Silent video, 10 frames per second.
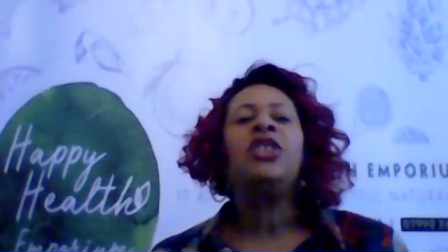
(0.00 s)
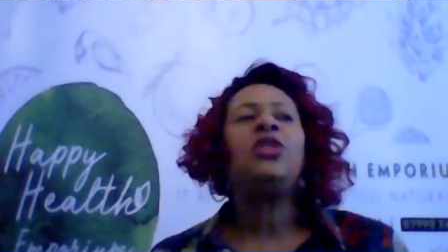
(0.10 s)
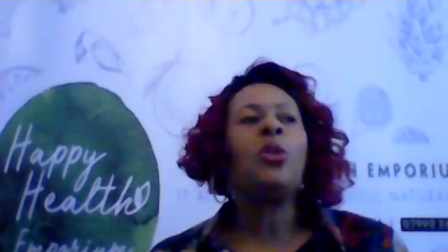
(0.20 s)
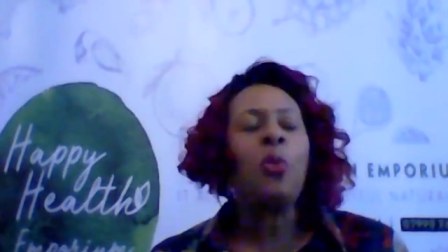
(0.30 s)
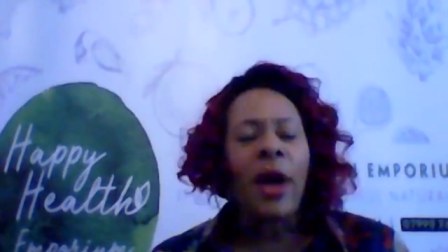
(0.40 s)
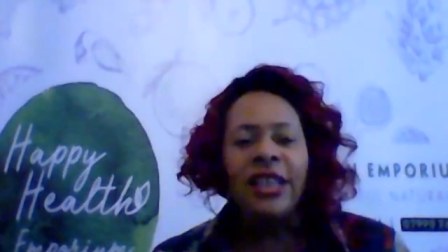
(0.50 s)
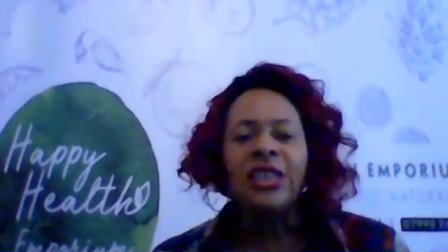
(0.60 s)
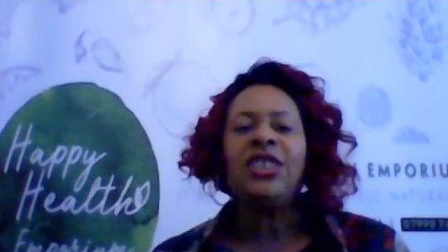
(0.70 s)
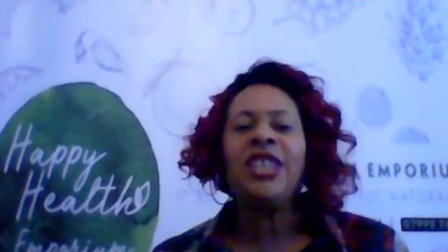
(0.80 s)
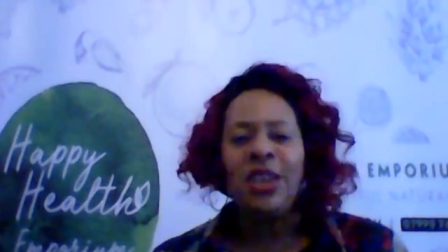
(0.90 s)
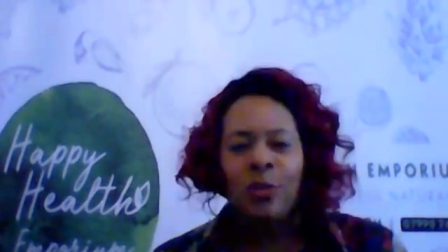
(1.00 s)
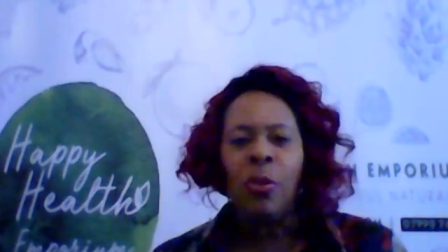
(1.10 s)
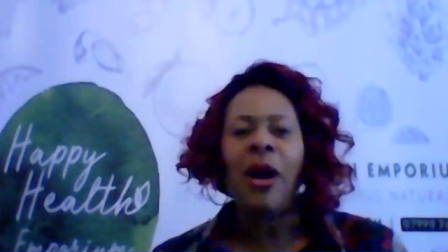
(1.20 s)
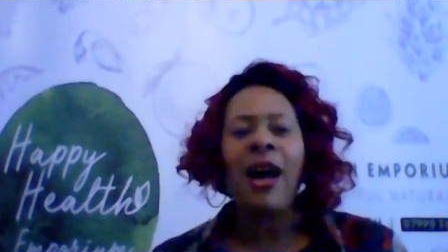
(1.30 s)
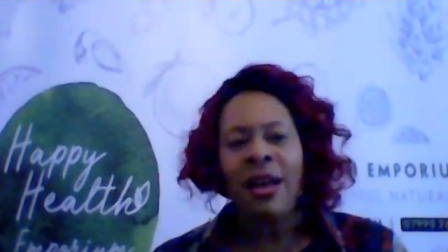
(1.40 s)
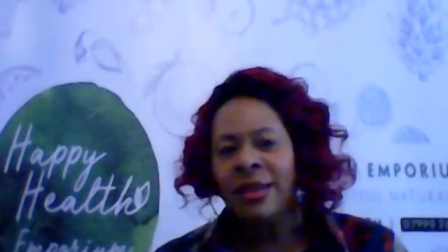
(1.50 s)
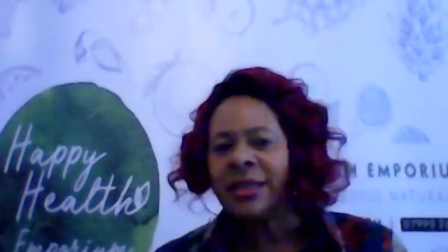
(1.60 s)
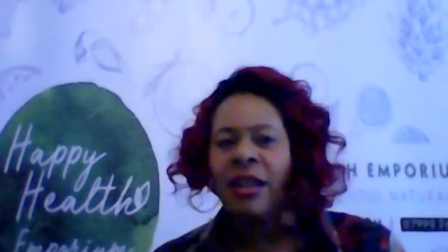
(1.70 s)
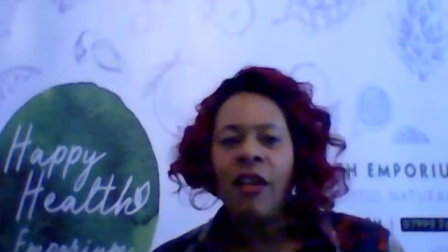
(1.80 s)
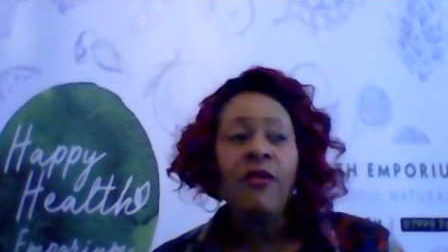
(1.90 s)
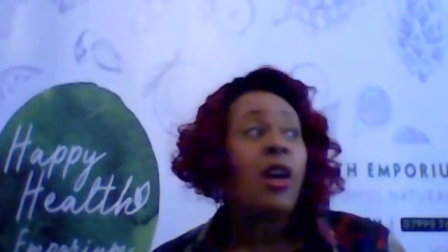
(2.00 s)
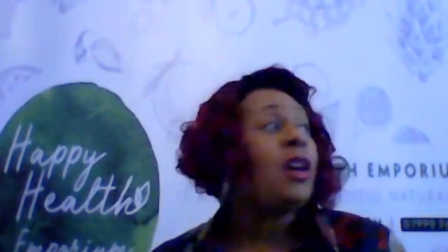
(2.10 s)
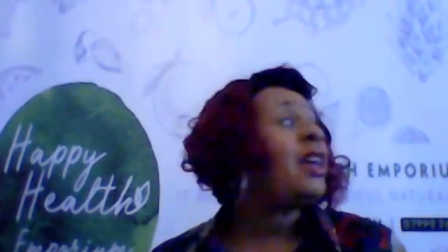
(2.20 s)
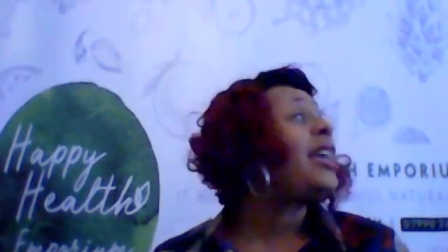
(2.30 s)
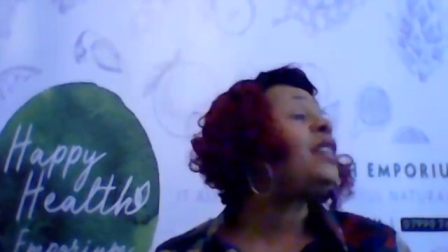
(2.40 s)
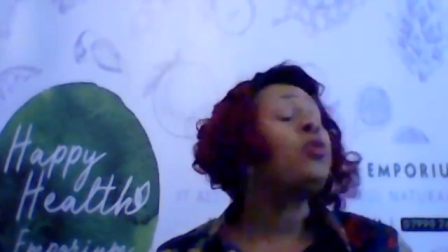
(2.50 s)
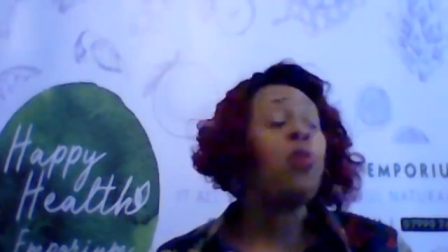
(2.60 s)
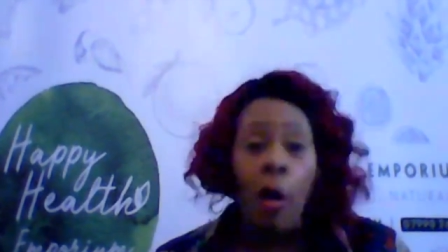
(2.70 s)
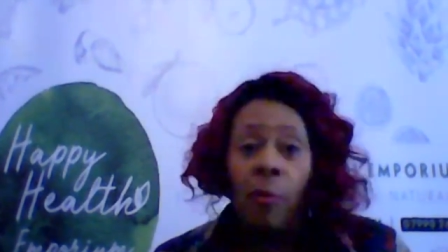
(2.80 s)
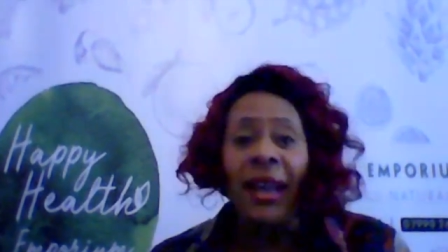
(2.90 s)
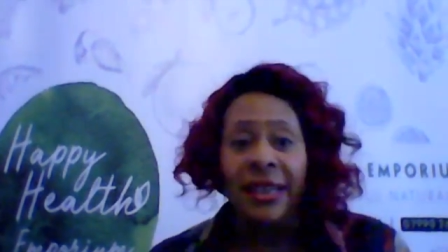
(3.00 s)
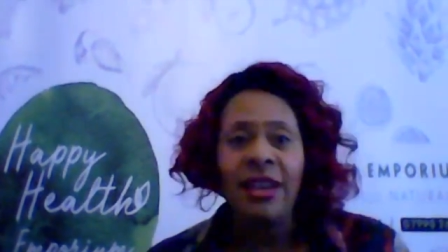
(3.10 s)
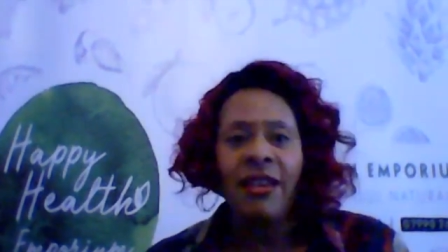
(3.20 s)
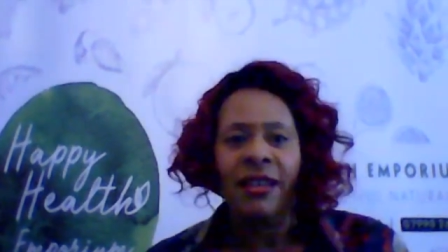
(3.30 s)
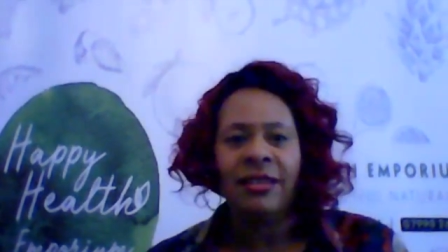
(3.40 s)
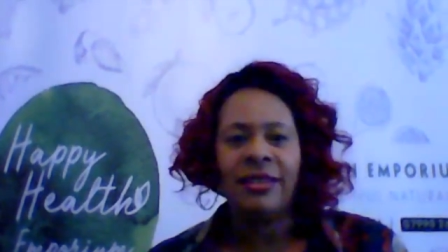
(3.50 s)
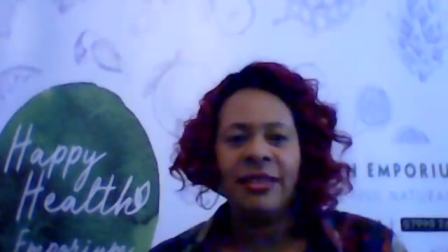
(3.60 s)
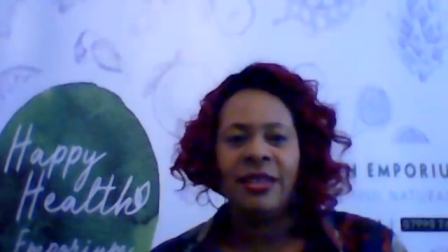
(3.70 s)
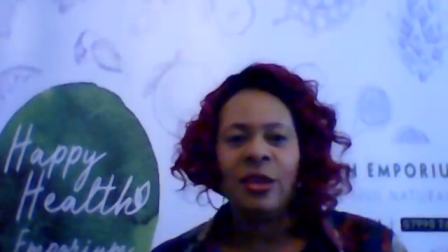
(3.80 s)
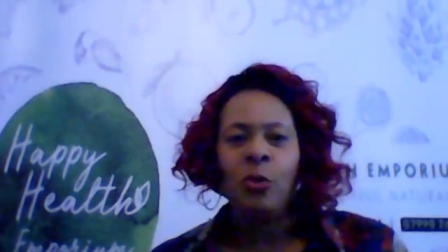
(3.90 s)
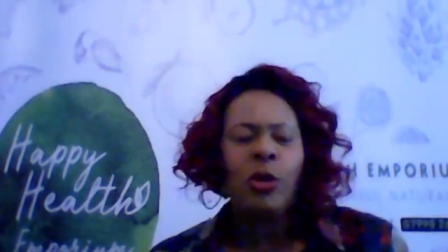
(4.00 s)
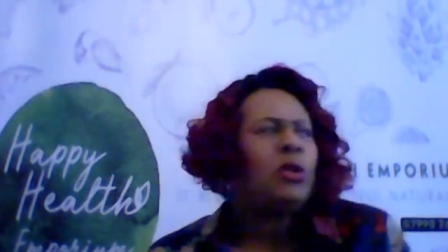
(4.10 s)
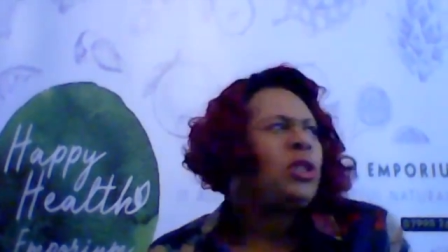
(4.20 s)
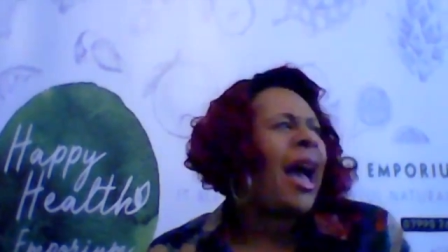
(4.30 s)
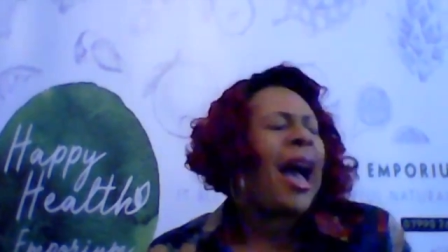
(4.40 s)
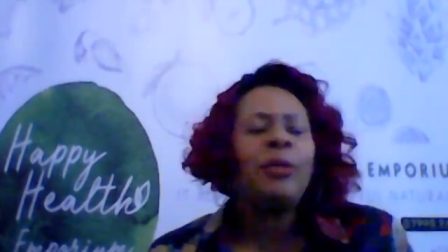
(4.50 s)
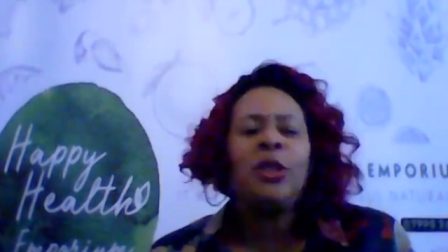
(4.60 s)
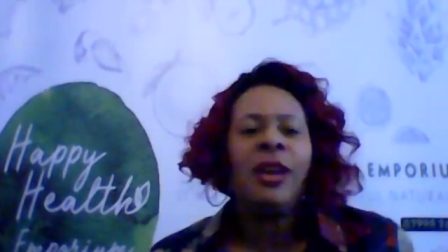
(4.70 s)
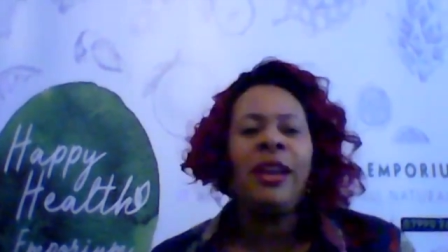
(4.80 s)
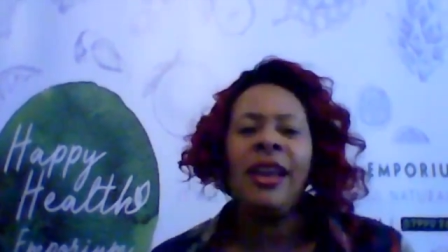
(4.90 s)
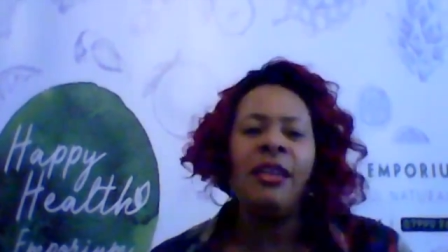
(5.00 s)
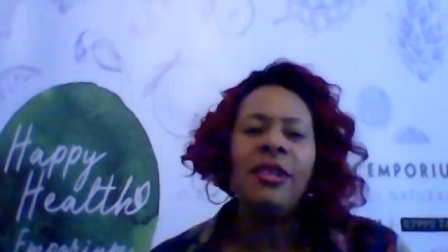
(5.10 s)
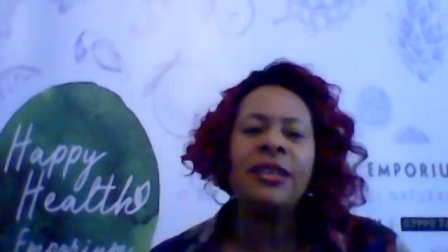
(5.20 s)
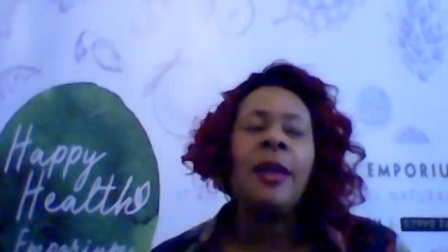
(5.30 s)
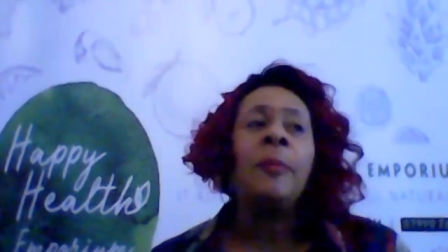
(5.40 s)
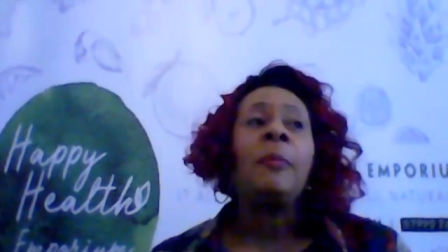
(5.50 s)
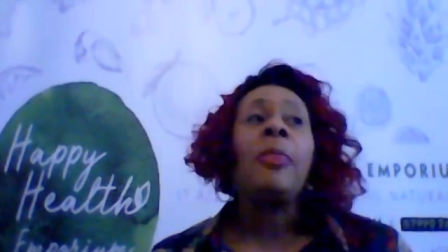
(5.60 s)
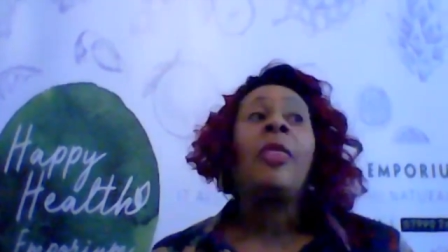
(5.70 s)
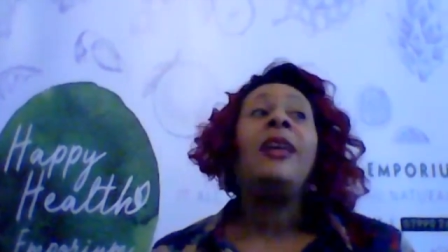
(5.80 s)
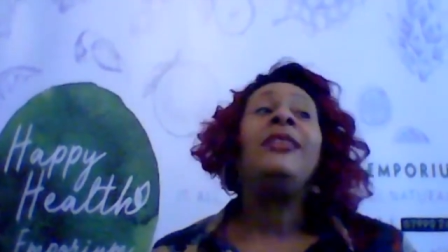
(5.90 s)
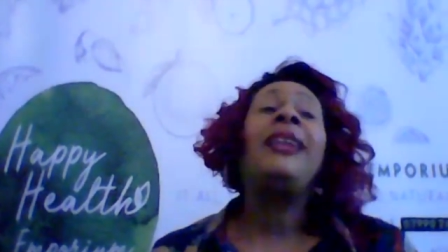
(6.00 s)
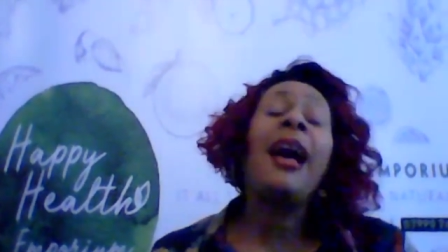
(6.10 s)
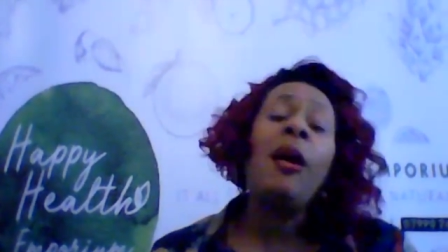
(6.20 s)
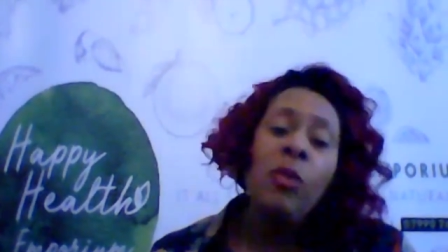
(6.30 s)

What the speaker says: the way she could put out her stuff is what made her, which is absolutely hilarious. Now,